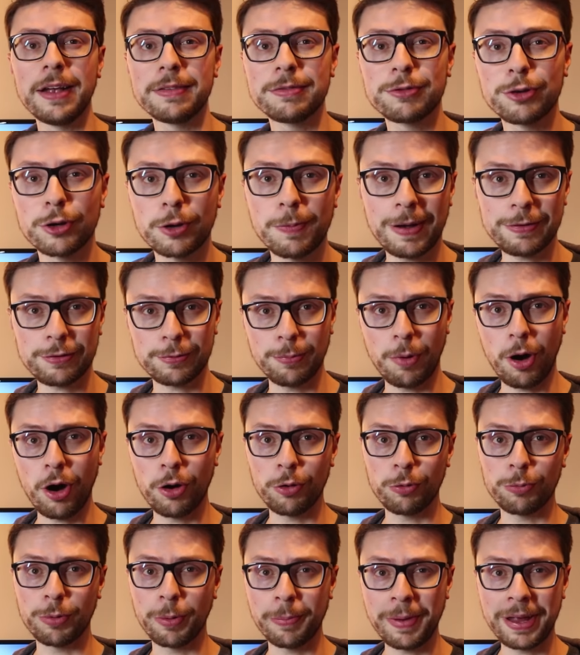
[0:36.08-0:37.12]
talk about some
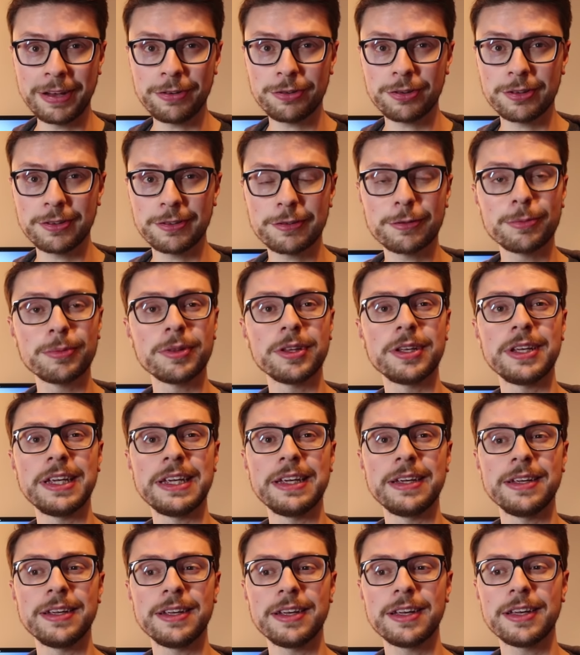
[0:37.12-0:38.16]
honourable mentions, some of
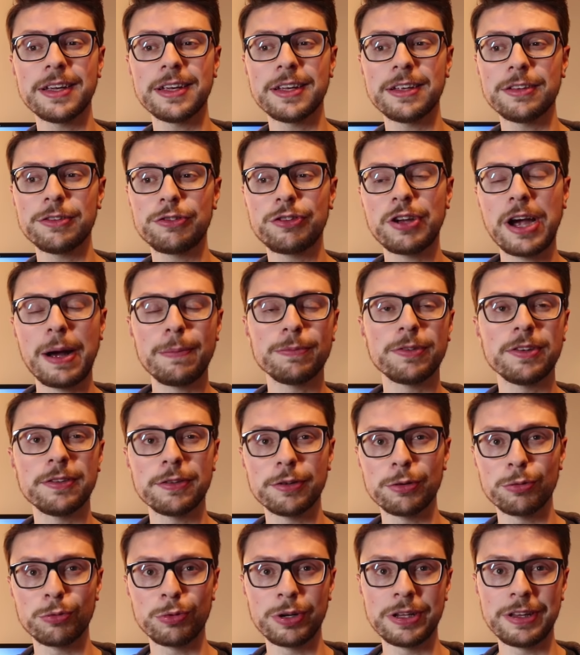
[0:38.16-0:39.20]
the chapters
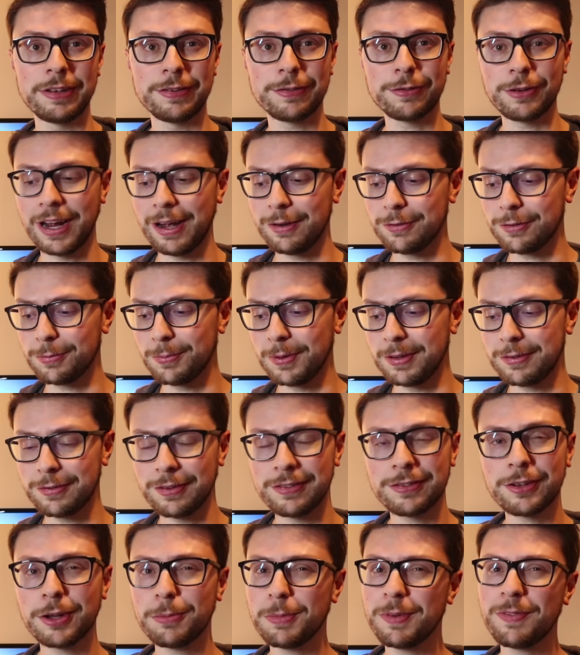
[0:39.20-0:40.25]
that really stood out to me. So
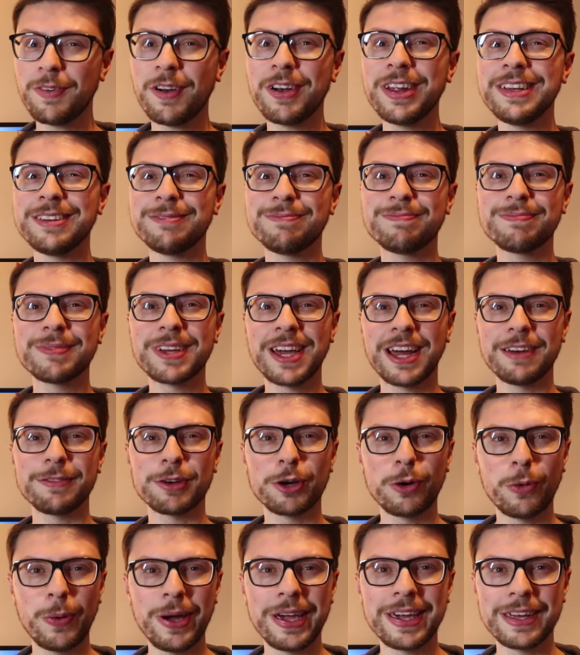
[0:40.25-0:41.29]
it's going to be a very kind of
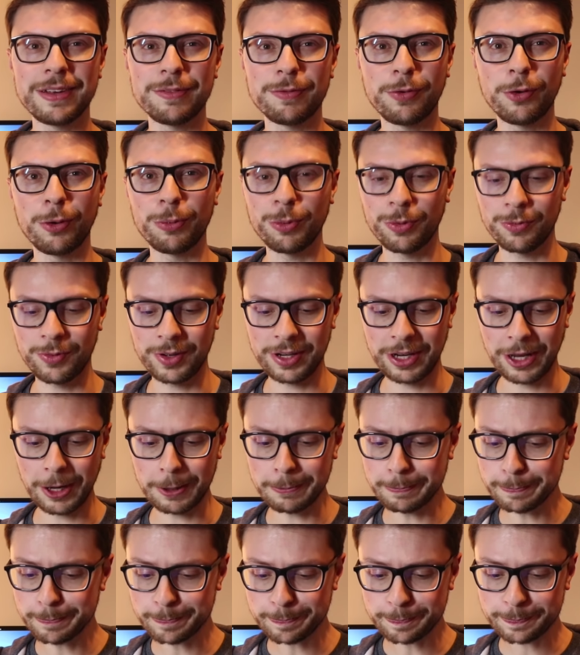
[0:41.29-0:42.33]
quick, informal
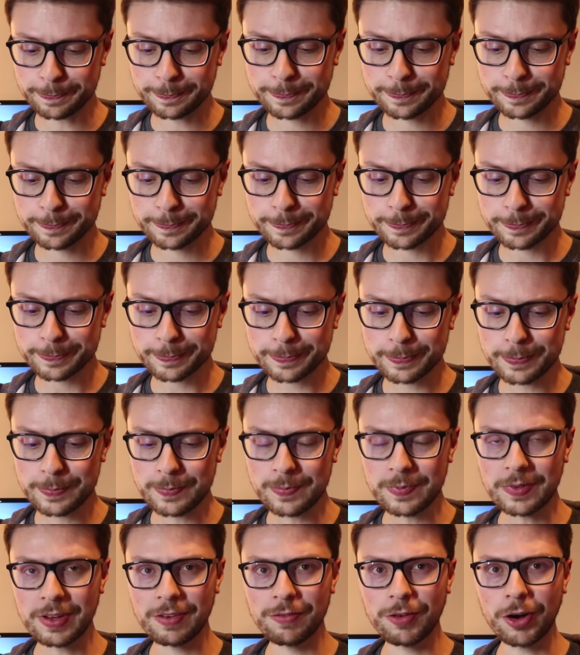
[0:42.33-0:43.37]
video.
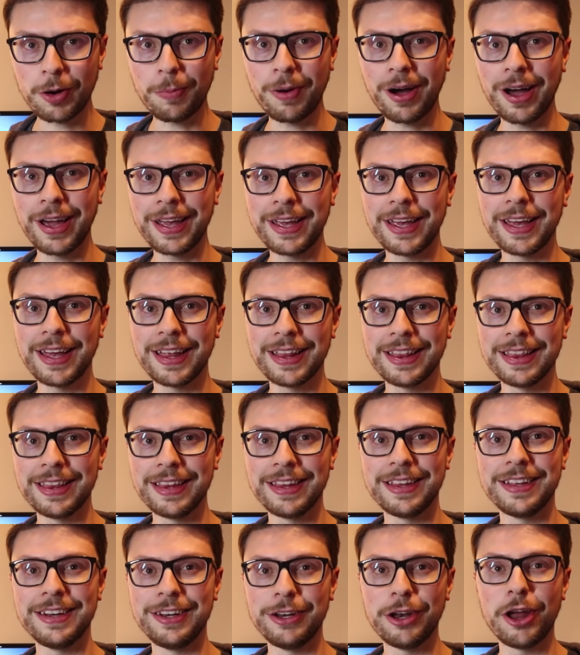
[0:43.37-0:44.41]
I've got my
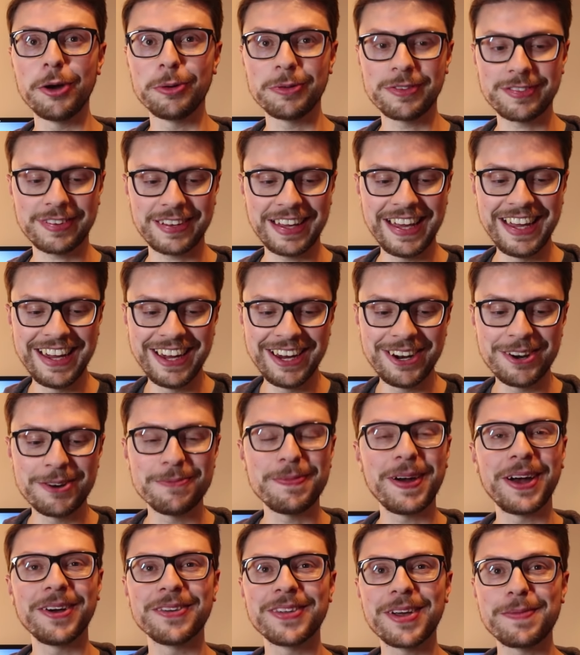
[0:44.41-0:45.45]
notes here
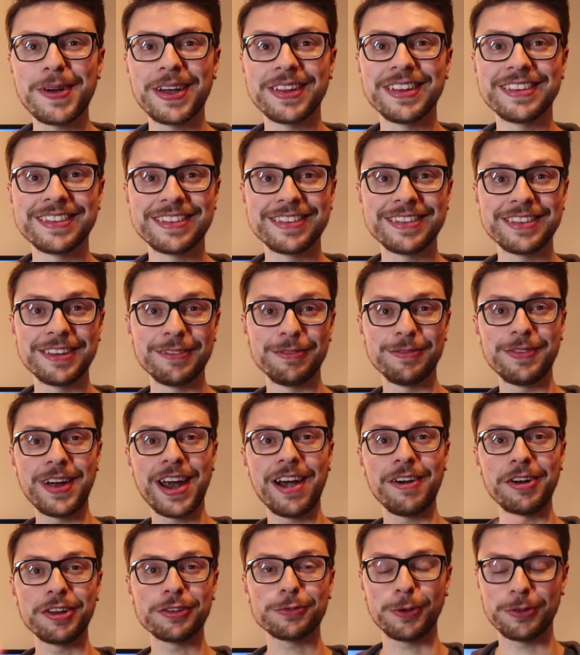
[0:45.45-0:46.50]
about the
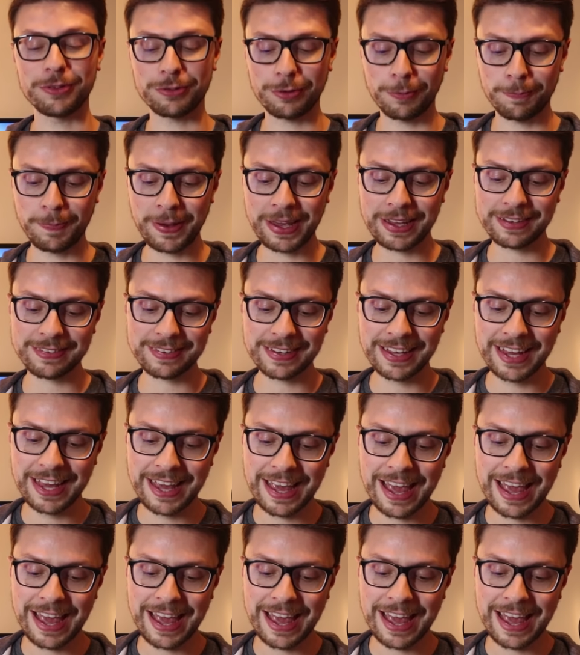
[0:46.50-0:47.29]
various ones. So I picked